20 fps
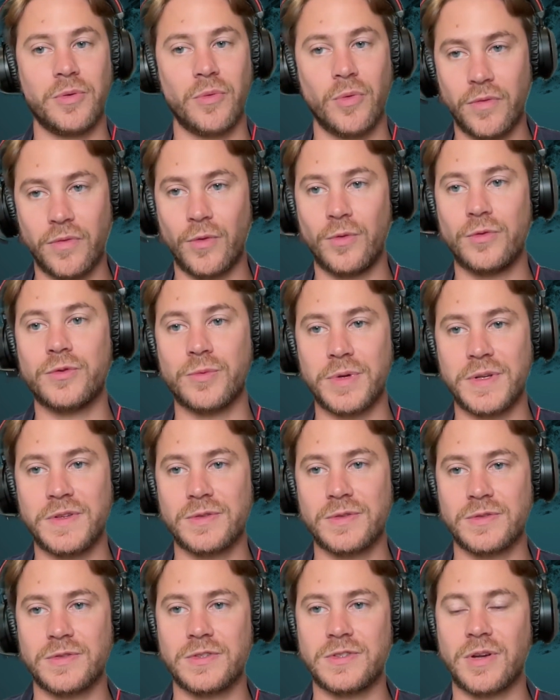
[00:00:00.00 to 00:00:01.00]
but with all the
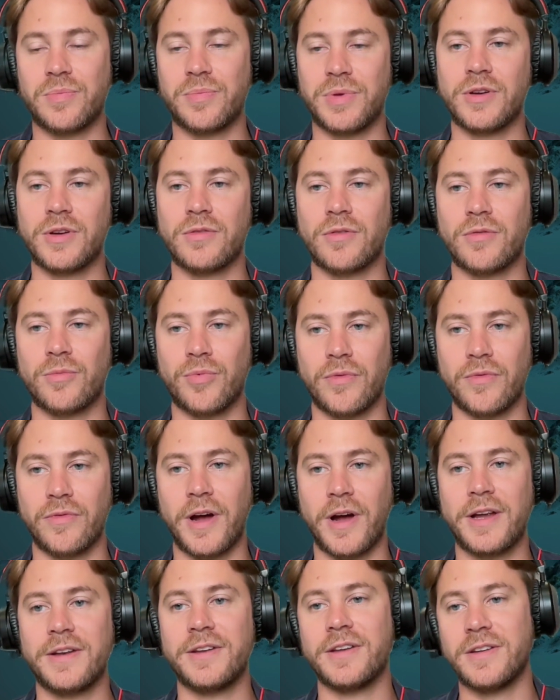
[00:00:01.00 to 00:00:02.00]
resources that Peakora
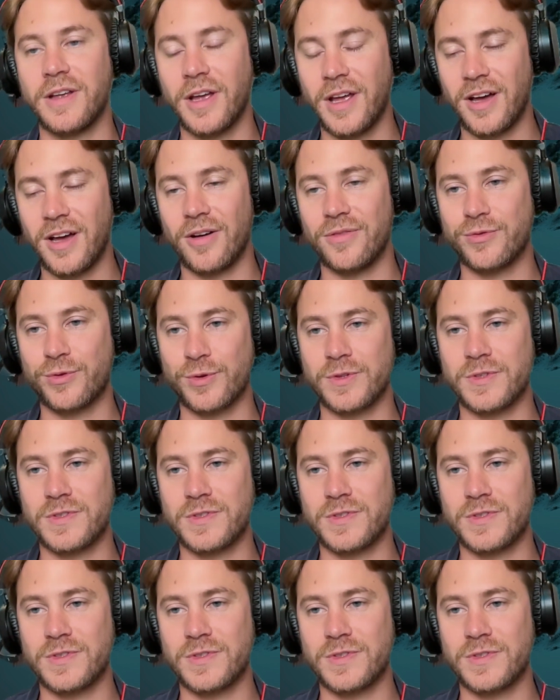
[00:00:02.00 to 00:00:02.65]
provide, and of course